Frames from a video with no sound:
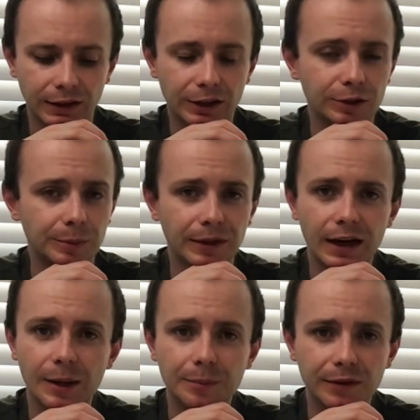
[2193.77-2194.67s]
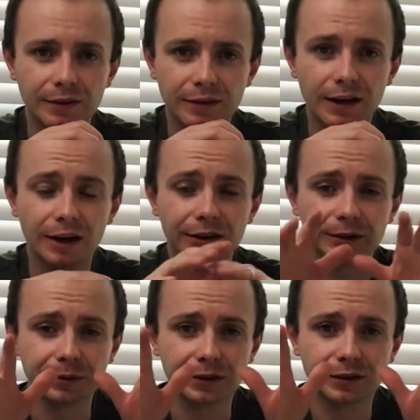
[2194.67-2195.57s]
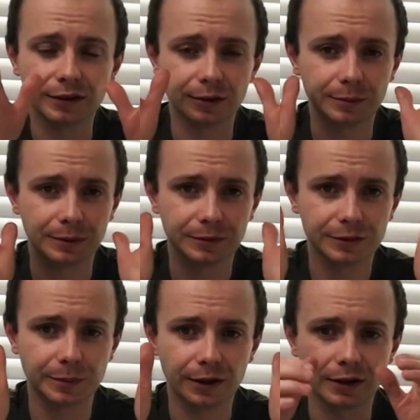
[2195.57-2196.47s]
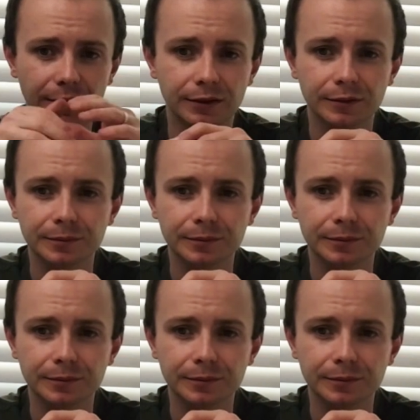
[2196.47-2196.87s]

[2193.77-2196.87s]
and you'll be happy as Larry with it. It'll be spot on.